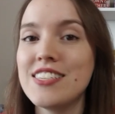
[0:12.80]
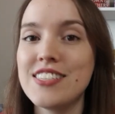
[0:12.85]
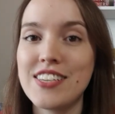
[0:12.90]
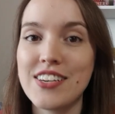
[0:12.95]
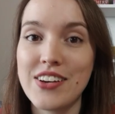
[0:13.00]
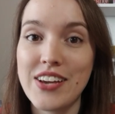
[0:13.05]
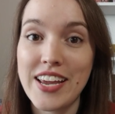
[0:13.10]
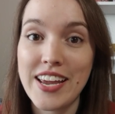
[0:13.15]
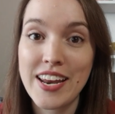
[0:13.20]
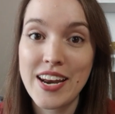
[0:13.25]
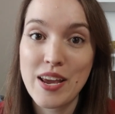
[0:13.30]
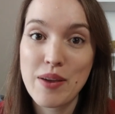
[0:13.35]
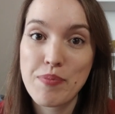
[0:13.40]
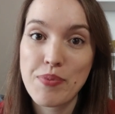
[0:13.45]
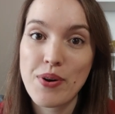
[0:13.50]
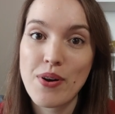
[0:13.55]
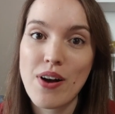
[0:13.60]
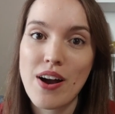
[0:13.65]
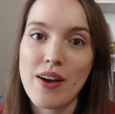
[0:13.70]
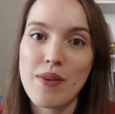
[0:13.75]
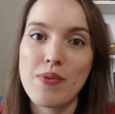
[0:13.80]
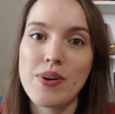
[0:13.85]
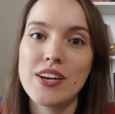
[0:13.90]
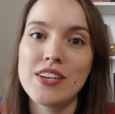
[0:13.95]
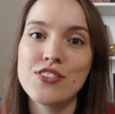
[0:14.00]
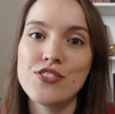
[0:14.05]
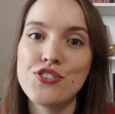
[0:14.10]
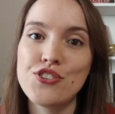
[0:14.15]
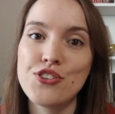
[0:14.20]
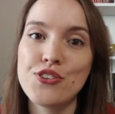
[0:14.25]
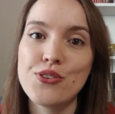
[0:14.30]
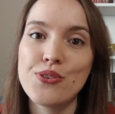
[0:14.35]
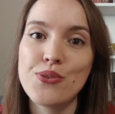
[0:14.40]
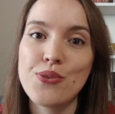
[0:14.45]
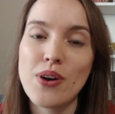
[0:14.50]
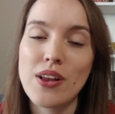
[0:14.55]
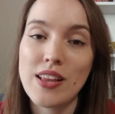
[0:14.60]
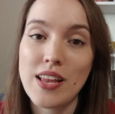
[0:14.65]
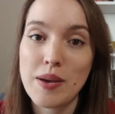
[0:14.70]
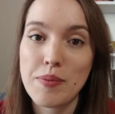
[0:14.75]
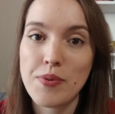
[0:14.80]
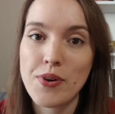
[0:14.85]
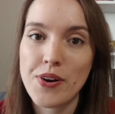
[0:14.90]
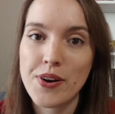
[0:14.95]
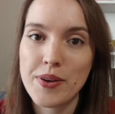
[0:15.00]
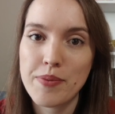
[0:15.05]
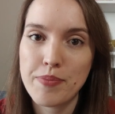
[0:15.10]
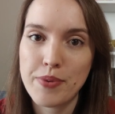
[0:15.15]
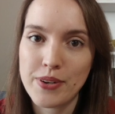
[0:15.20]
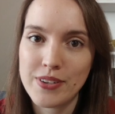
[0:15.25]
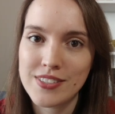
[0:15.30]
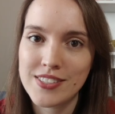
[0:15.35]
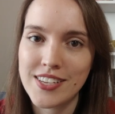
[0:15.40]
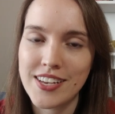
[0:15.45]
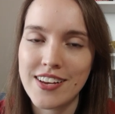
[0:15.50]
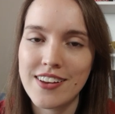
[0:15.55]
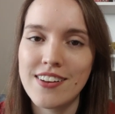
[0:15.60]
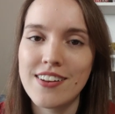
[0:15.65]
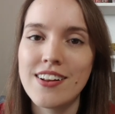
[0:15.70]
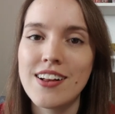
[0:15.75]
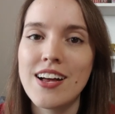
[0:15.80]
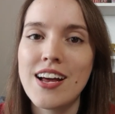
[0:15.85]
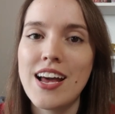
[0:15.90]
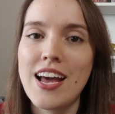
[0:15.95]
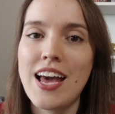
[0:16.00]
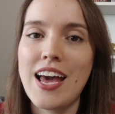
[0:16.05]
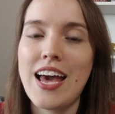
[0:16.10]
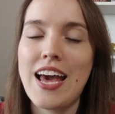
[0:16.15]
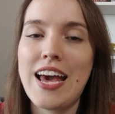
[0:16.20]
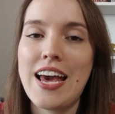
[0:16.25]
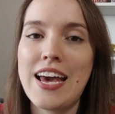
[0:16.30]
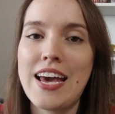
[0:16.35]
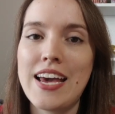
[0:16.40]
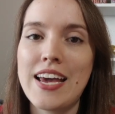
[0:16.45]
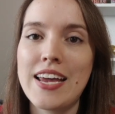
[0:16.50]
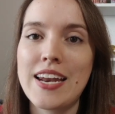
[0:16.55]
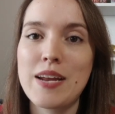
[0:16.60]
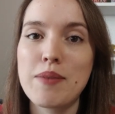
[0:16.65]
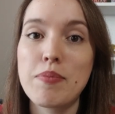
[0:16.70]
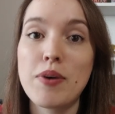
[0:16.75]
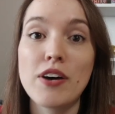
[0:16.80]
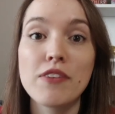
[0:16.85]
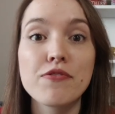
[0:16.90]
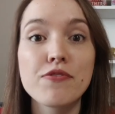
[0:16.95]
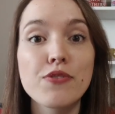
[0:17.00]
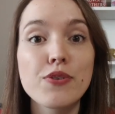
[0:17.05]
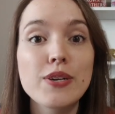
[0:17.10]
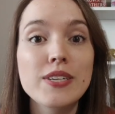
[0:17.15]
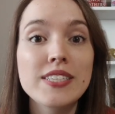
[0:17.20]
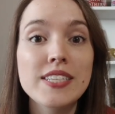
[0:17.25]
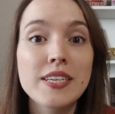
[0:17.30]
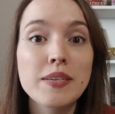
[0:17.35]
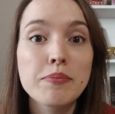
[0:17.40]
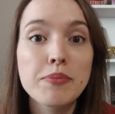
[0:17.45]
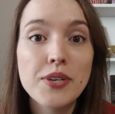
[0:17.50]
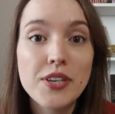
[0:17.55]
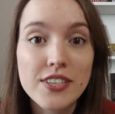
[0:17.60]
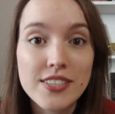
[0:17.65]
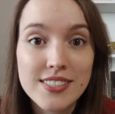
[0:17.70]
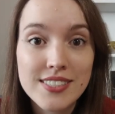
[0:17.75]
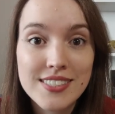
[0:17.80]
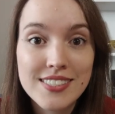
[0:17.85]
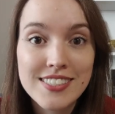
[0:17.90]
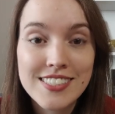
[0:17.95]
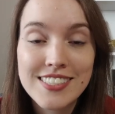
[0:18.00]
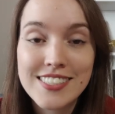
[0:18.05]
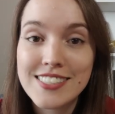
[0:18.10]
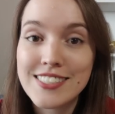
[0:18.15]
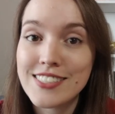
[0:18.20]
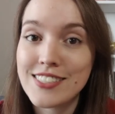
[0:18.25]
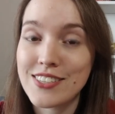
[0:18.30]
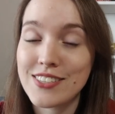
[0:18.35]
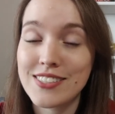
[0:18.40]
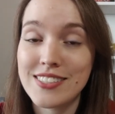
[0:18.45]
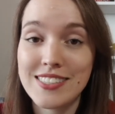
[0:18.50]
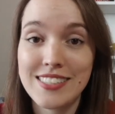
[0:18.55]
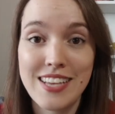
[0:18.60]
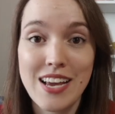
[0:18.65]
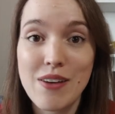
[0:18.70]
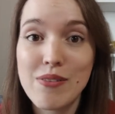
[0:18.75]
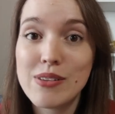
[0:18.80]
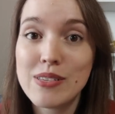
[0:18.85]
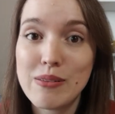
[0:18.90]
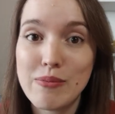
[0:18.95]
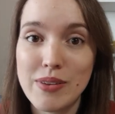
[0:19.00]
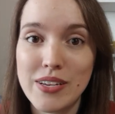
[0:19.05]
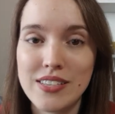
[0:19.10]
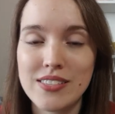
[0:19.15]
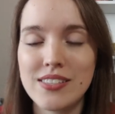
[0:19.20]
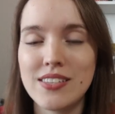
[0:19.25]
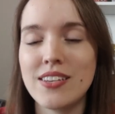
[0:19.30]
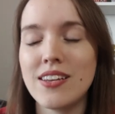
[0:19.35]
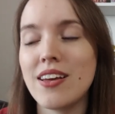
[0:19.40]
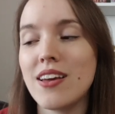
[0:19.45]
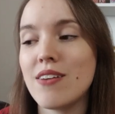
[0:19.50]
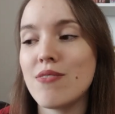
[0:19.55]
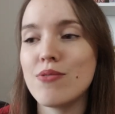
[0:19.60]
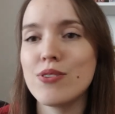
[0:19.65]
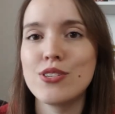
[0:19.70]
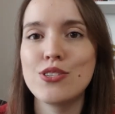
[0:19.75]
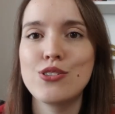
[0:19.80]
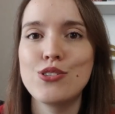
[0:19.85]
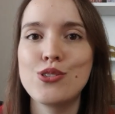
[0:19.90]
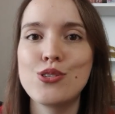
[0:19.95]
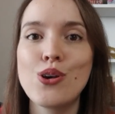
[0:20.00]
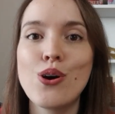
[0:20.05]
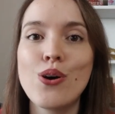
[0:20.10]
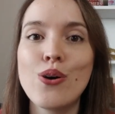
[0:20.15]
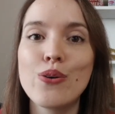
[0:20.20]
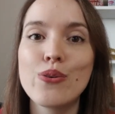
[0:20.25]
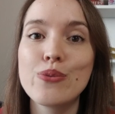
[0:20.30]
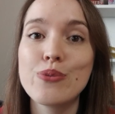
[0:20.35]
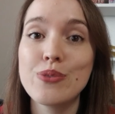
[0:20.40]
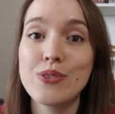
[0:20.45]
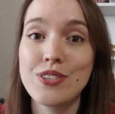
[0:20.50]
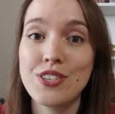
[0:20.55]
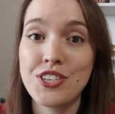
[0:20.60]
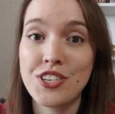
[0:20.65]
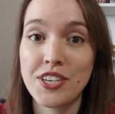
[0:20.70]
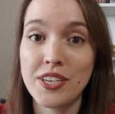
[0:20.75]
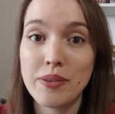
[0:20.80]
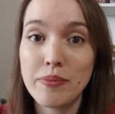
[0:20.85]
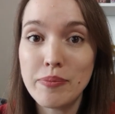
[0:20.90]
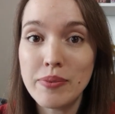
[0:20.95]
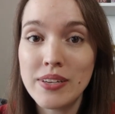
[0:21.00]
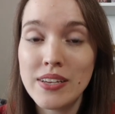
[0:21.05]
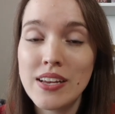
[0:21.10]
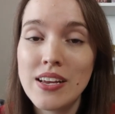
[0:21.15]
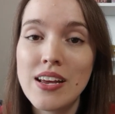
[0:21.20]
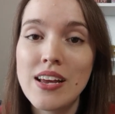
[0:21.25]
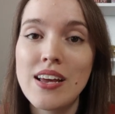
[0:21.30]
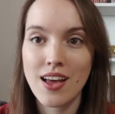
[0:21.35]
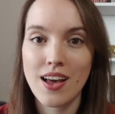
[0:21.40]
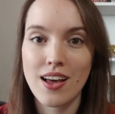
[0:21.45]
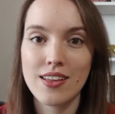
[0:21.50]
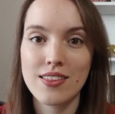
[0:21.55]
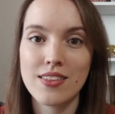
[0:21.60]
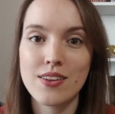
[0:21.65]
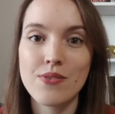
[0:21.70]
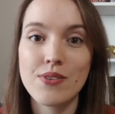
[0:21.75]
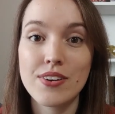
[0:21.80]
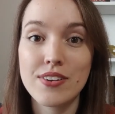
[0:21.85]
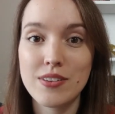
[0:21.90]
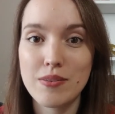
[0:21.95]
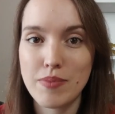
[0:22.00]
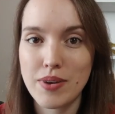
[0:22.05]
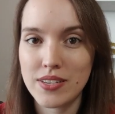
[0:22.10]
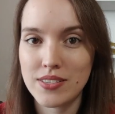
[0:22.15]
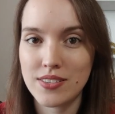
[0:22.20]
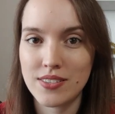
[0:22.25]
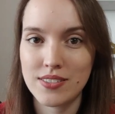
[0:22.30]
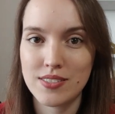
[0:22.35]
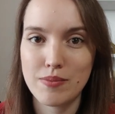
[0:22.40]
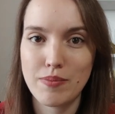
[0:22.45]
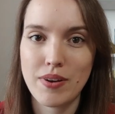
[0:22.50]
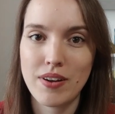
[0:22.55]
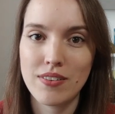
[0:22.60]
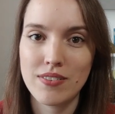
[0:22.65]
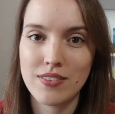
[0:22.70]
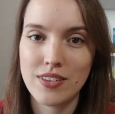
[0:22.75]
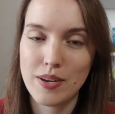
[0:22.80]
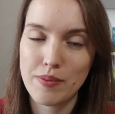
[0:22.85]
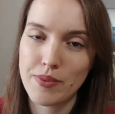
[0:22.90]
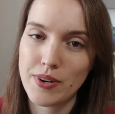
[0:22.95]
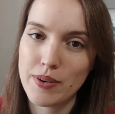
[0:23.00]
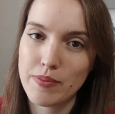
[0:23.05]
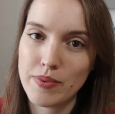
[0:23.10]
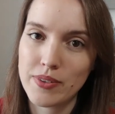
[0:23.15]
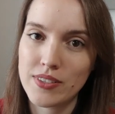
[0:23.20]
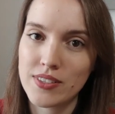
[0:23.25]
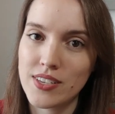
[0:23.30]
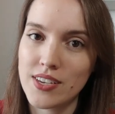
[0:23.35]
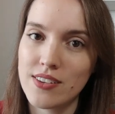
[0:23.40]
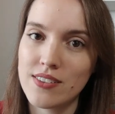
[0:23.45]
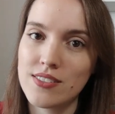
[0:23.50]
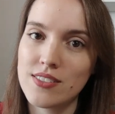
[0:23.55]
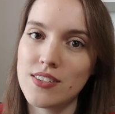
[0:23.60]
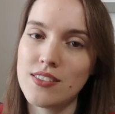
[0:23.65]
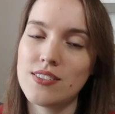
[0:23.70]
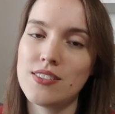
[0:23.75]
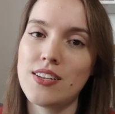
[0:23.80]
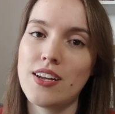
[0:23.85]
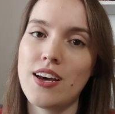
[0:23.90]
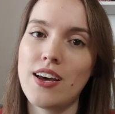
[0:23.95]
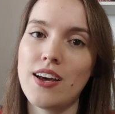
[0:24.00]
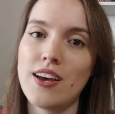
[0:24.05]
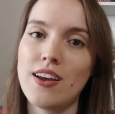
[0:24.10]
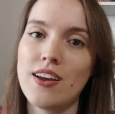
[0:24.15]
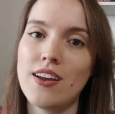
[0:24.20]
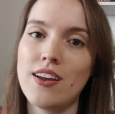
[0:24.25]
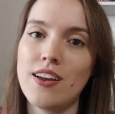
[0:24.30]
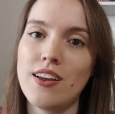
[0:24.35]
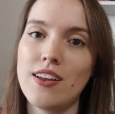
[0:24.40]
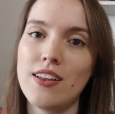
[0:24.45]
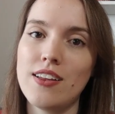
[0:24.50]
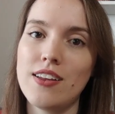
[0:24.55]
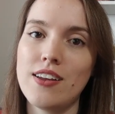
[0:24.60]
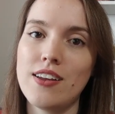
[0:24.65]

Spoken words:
So in April, I went to a library book sale and I bought 14 books. So that was amazing. It was so cheap. I think one of the best things about library book sales is that